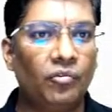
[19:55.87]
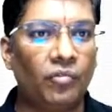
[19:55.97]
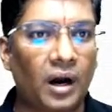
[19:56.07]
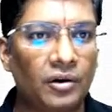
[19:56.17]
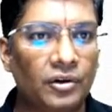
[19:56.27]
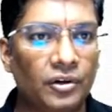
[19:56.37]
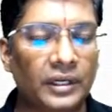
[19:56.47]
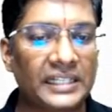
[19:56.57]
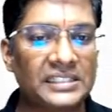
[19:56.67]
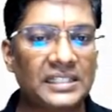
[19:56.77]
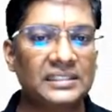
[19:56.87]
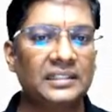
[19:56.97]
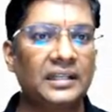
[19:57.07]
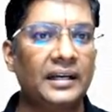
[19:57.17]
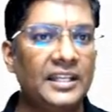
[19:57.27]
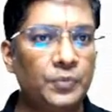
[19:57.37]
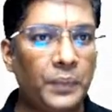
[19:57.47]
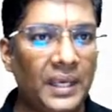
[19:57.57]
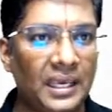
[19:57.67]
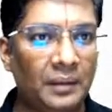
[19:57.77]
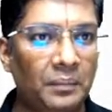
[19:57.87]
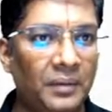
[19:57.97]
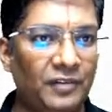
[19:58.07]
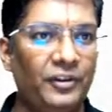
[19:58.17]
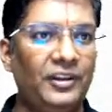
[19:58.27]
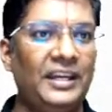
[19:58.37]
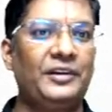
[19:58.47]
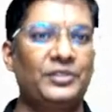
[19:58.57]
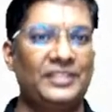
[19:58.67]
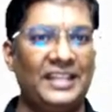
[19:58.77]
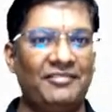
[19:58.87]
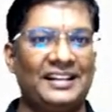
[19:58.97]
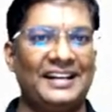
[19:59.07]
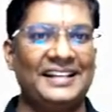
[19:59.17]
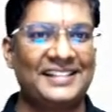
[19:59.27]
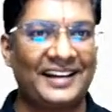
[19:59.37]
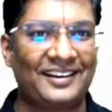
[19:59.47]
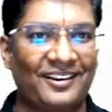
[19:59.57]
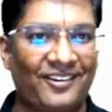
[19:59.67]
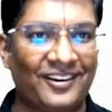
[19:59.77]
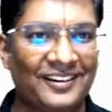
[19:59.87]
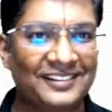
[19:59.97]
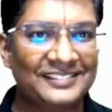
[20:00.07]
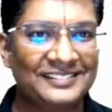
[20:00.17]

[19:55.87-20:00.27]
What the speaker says: Wow, good. Krishna said that it is B, but we need to see whether it is right or wrong.